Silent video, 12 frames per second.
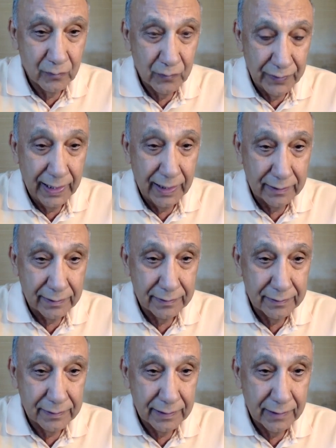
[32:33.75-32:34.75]
with that,
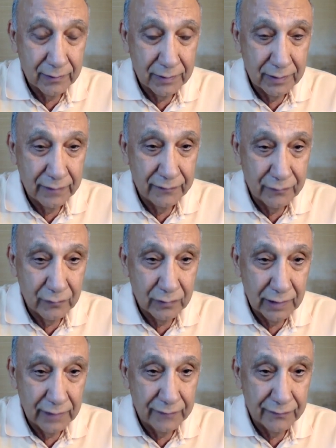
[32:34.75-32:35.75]
how to live your
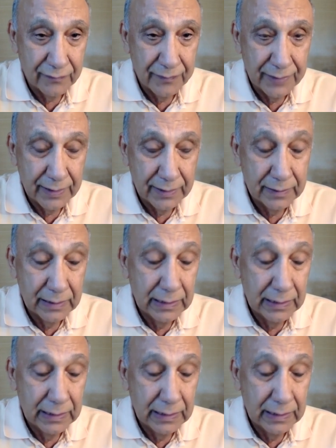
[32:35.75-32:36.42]
life from that,